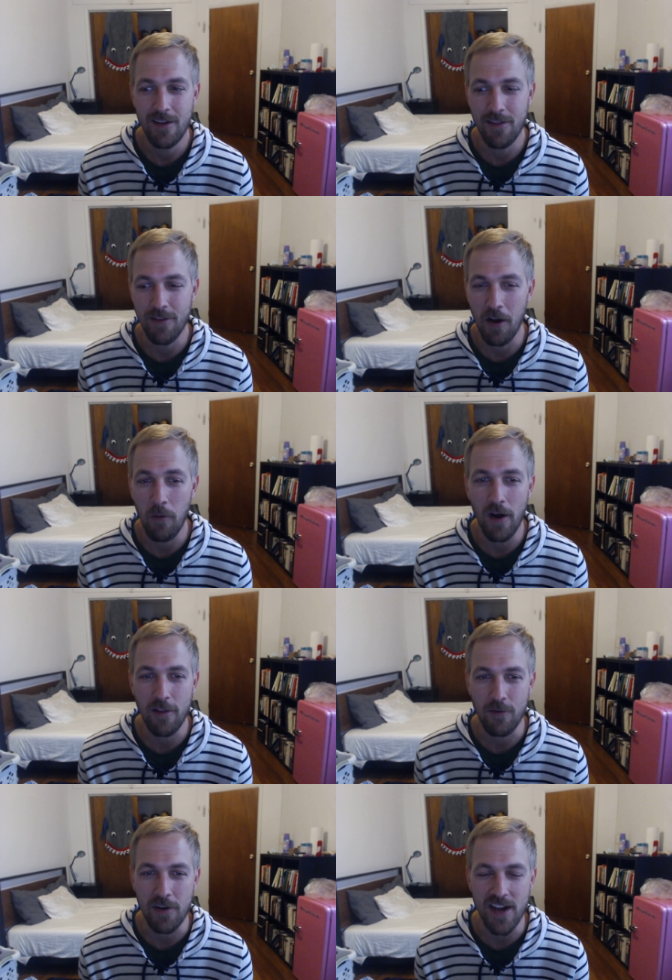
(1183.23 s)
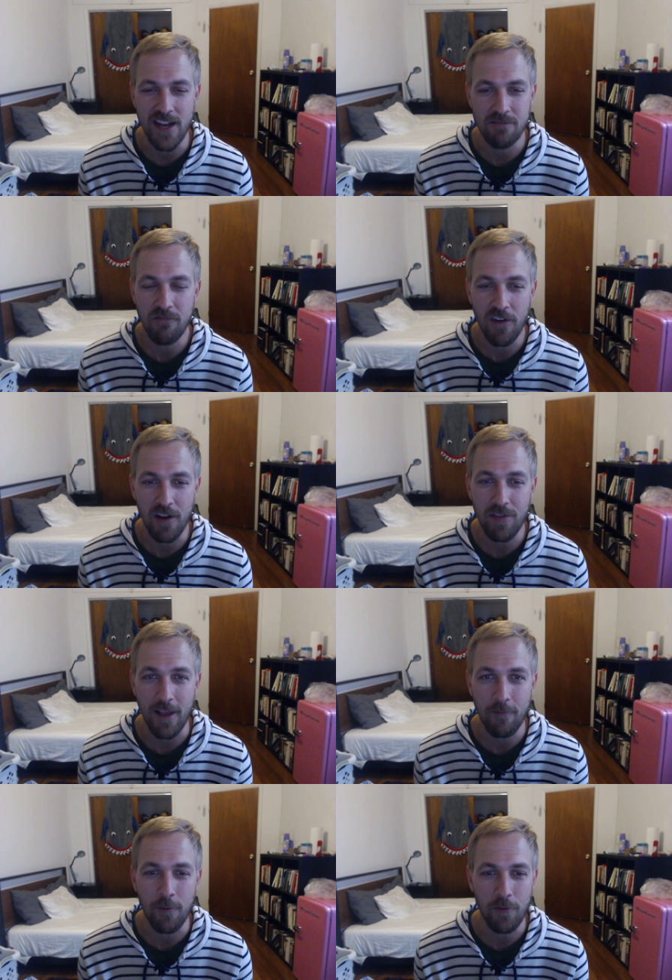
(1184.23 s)
And so I walked away very
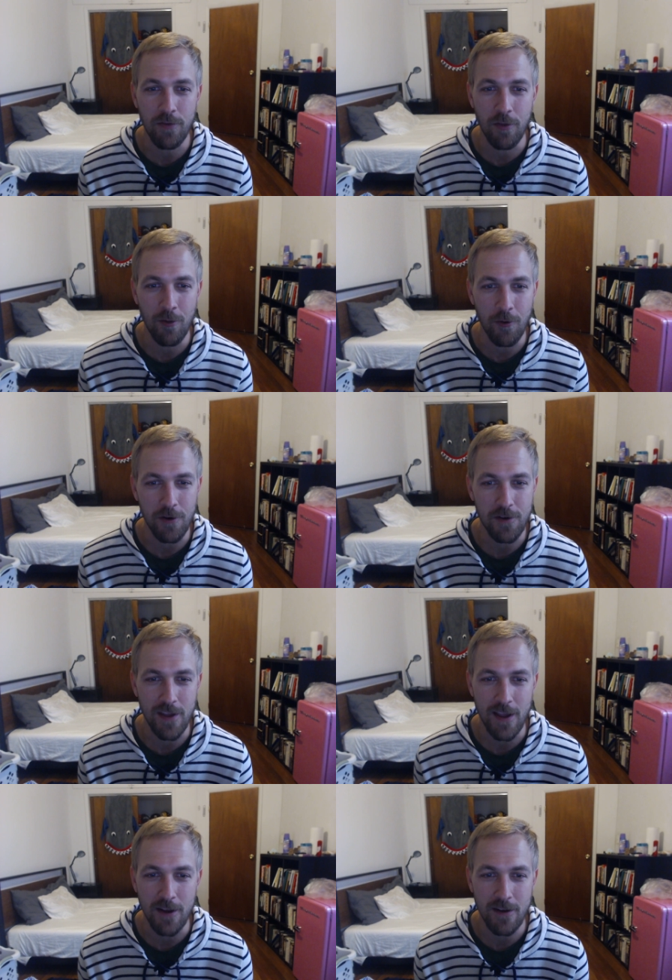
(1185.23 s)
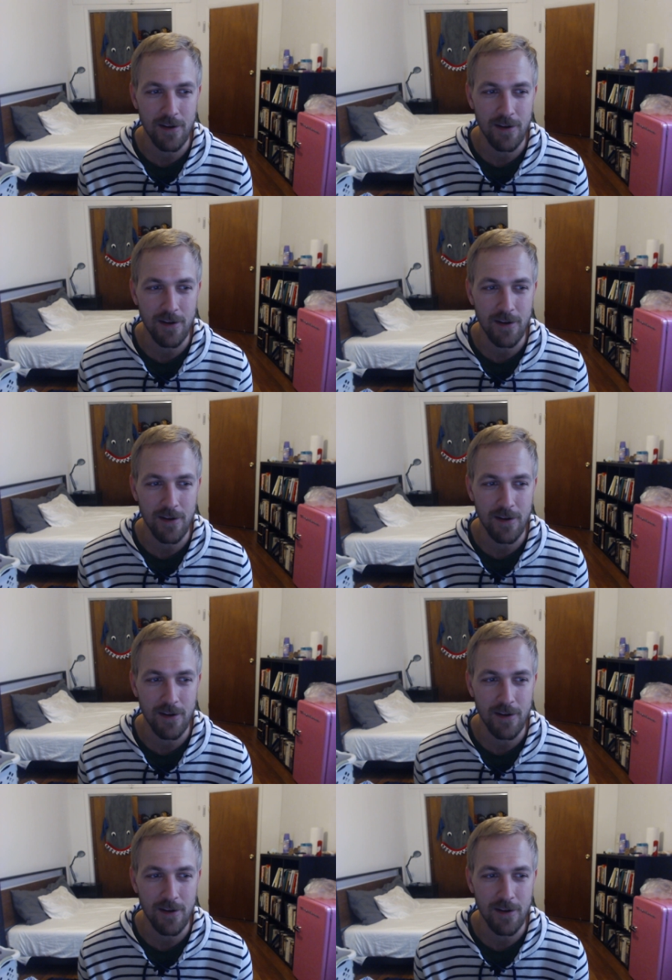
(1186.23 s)
thankful to the Lord, and